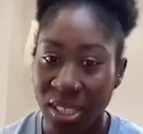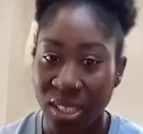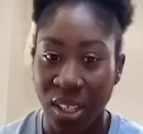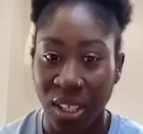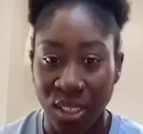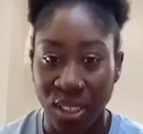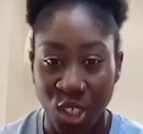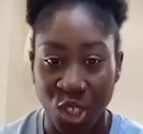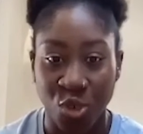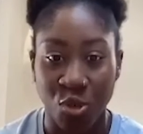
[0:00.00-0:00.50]
start
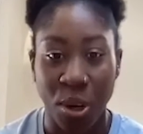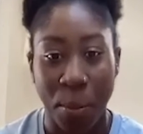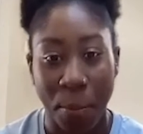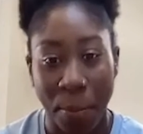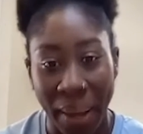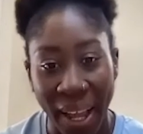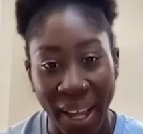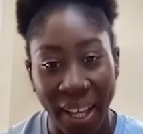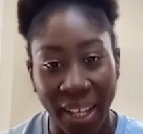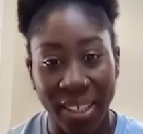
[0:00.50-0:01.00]
to strip
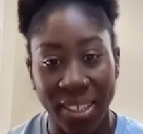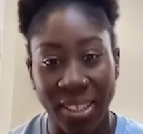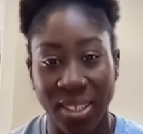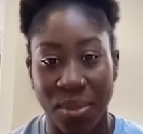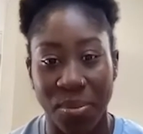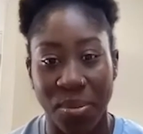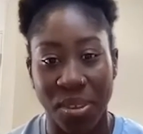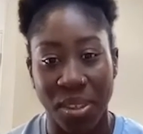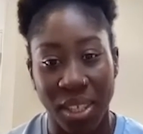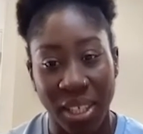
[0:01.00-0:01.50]
back
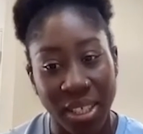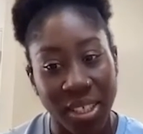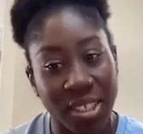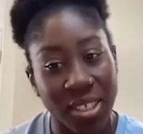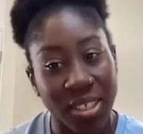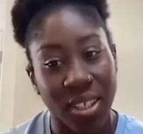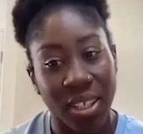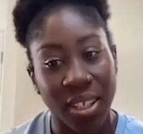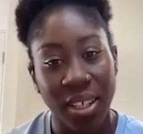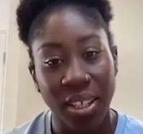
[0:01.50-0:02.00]
some of
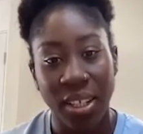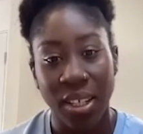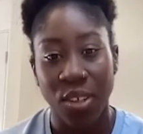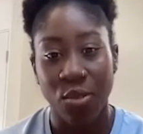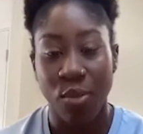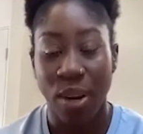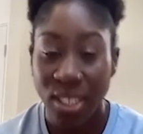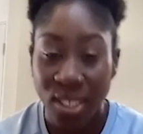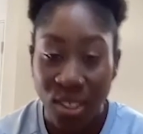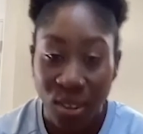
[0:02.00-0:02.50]
this
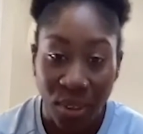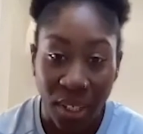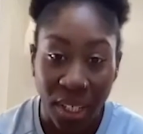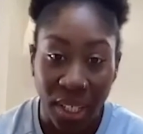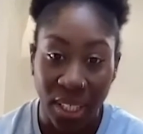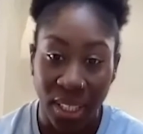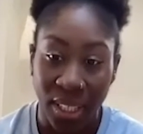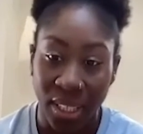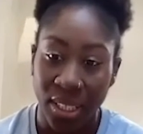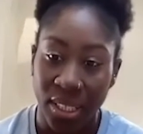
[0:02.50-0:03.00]

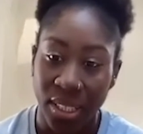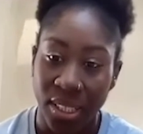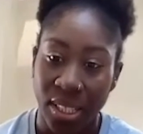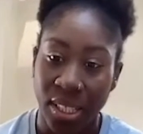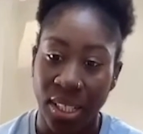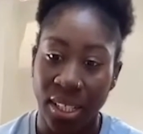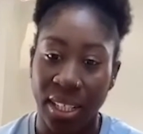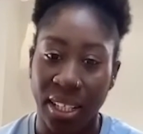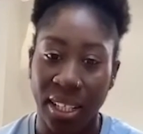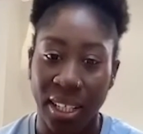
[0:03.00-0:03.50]
rhetoric
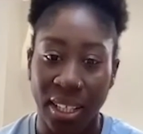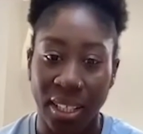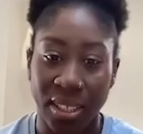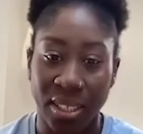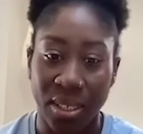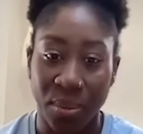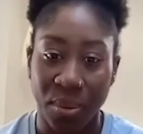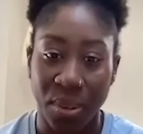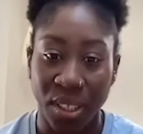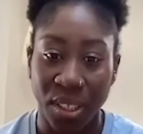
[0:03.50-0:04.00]
and
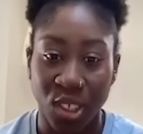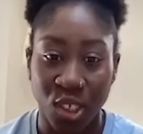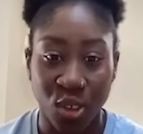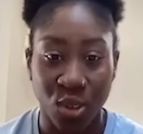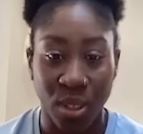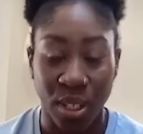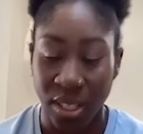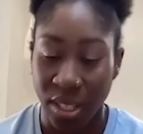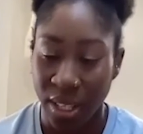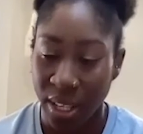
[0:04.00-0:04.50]
some of these
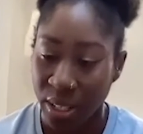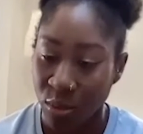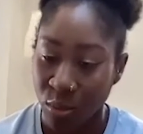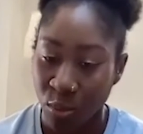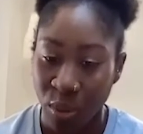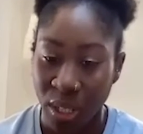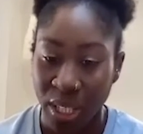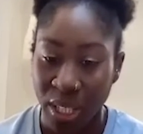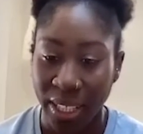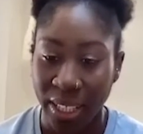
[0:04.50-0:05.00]
and
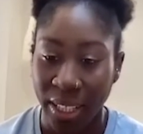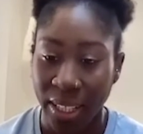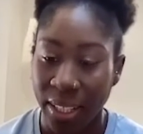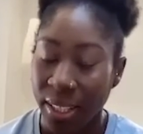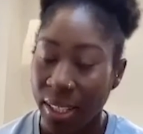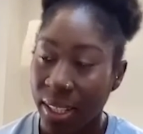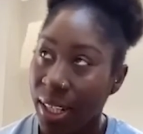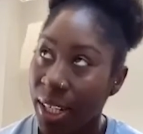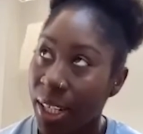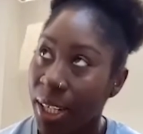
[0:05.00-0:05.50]
really
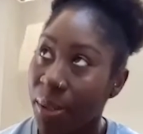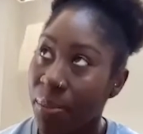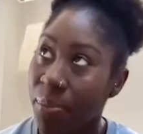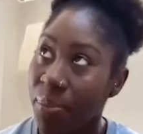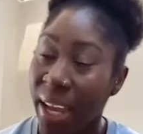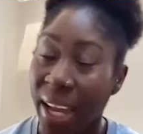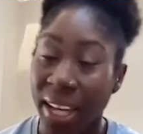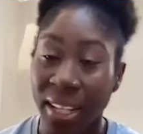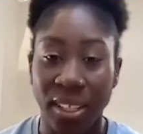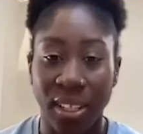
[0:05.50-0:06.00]

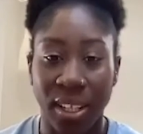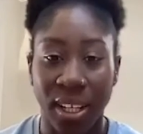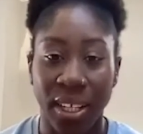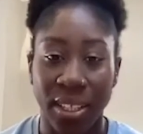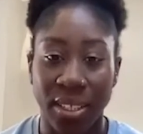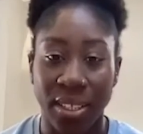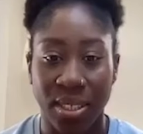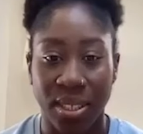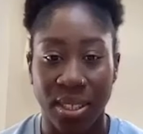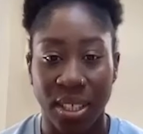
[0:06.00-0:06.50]

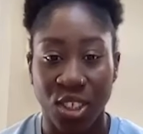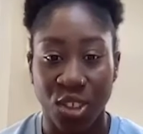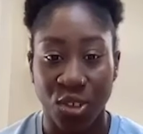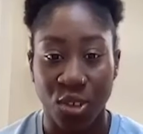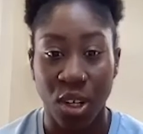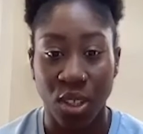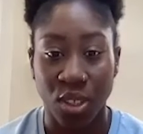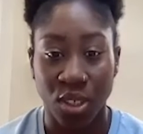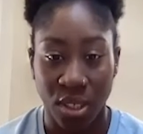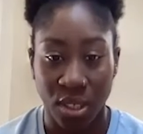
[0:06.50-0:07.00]
analyze these
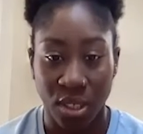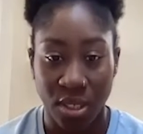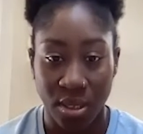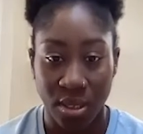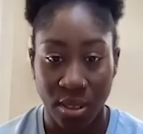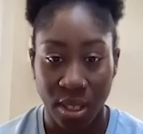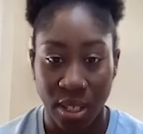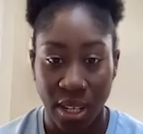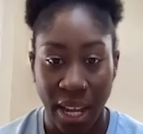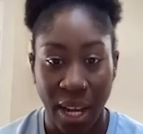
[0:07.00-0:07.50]
structures
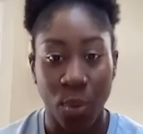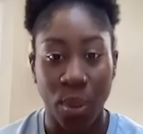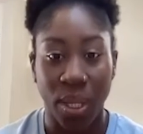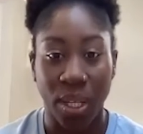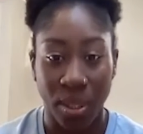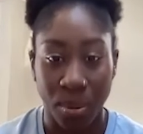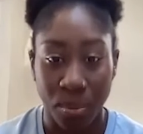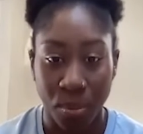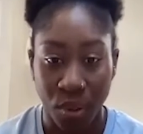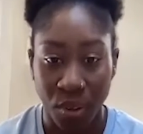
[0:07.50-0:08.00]
and how we
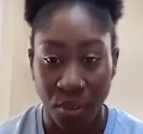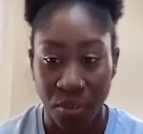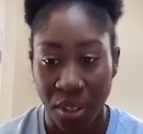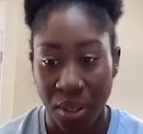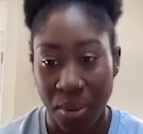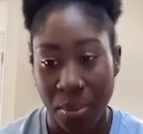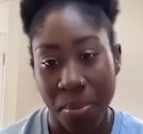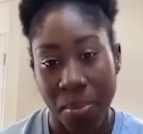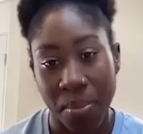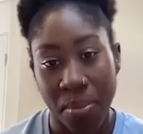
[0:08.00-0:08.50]
can improve
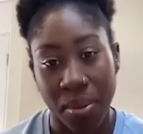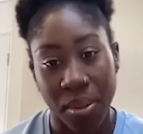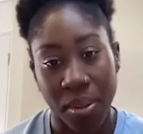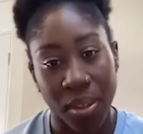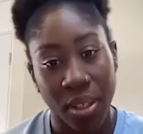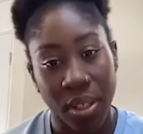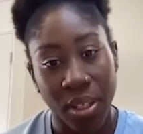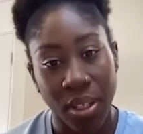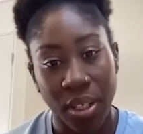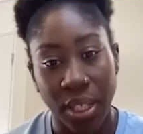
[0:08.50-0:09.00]
them,
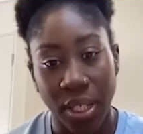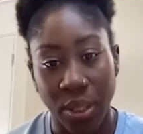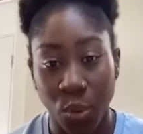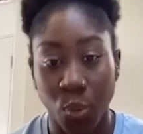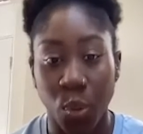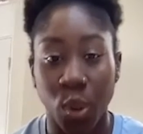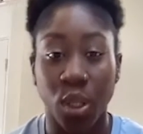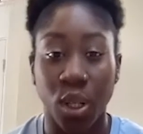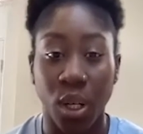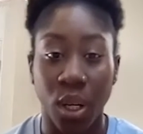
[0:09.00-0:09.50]
it
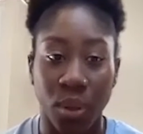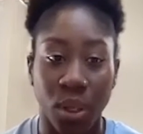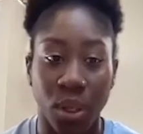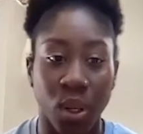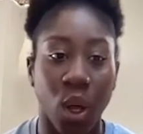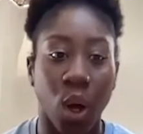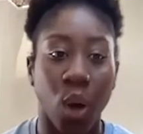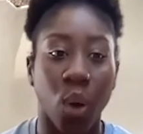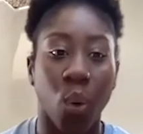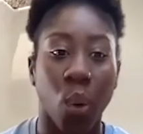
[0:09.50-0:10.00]
would go a
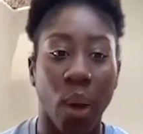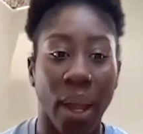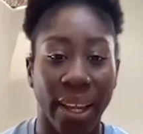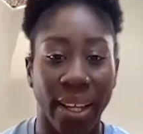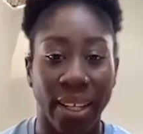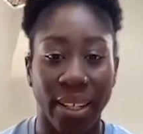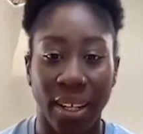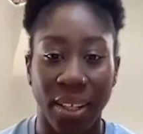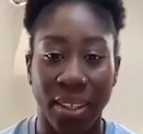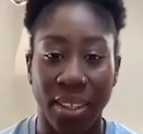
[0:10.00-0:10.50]
long
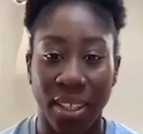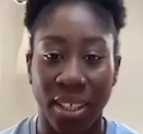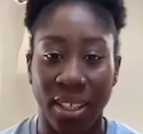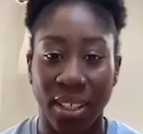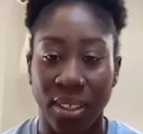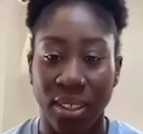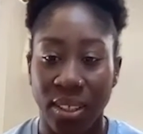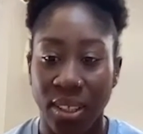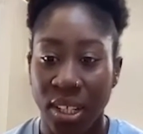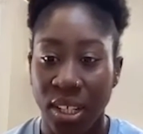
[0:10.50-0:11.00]
way, I
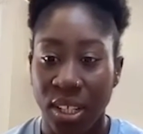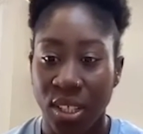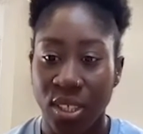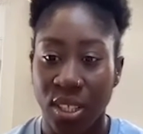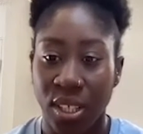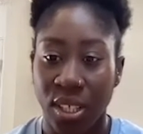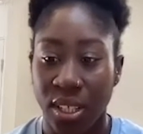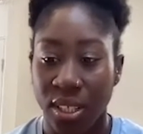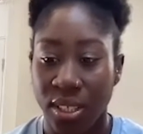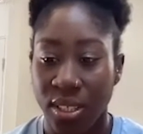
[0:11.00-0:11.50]
think,
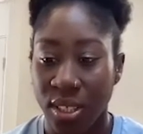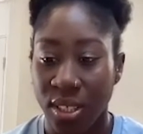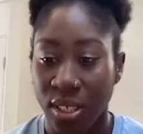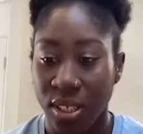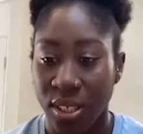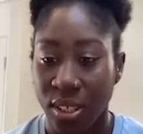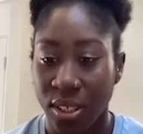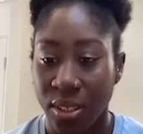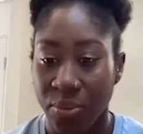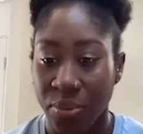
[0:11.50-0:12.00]

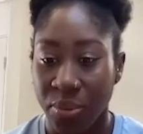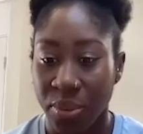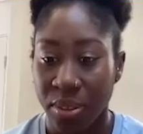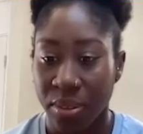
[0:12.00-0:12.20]
to